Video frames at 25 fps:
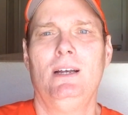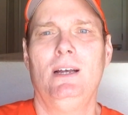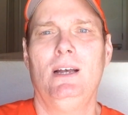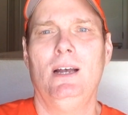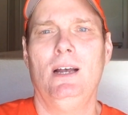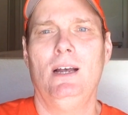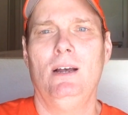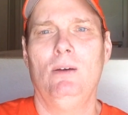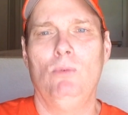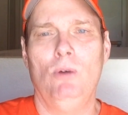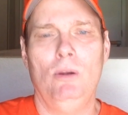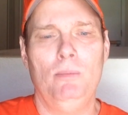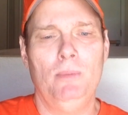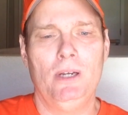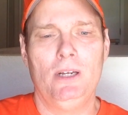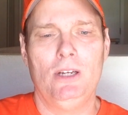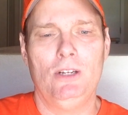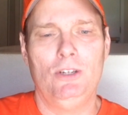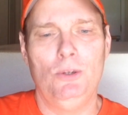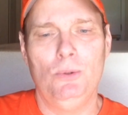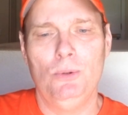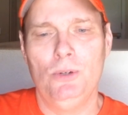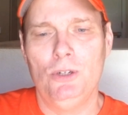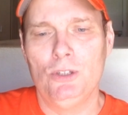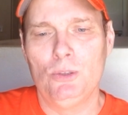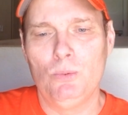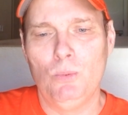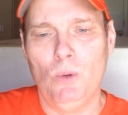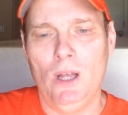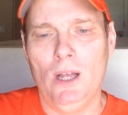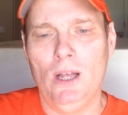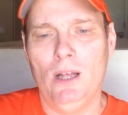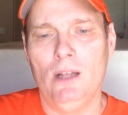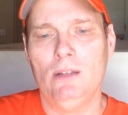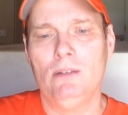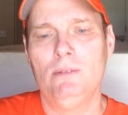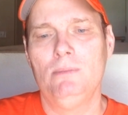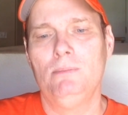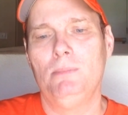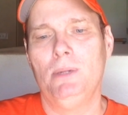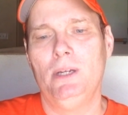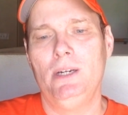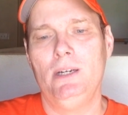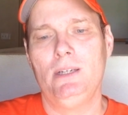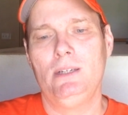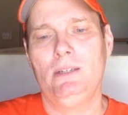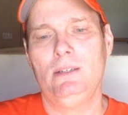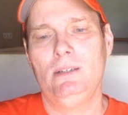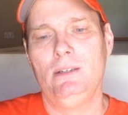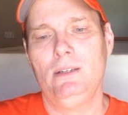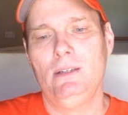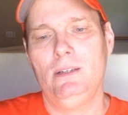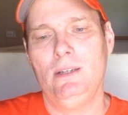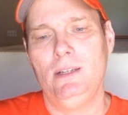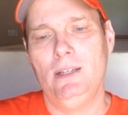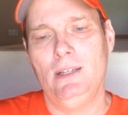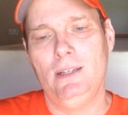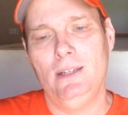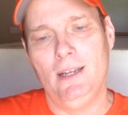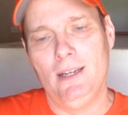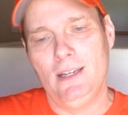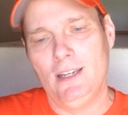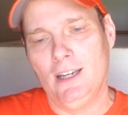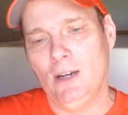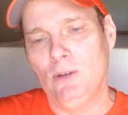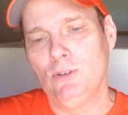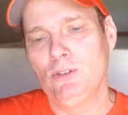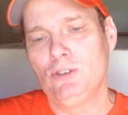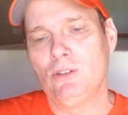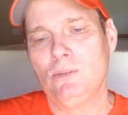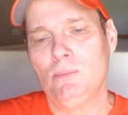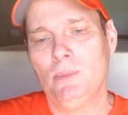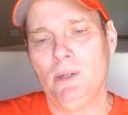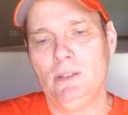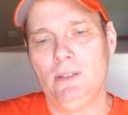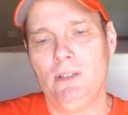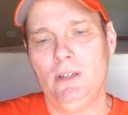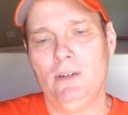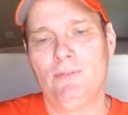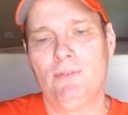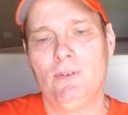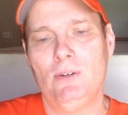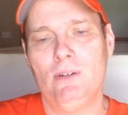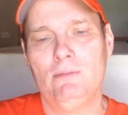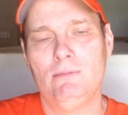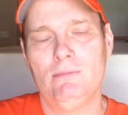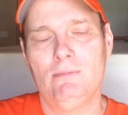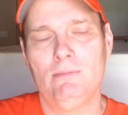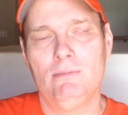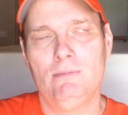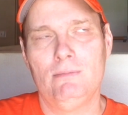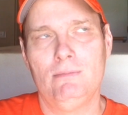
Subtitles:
Women can do it as well, but it comes from a different,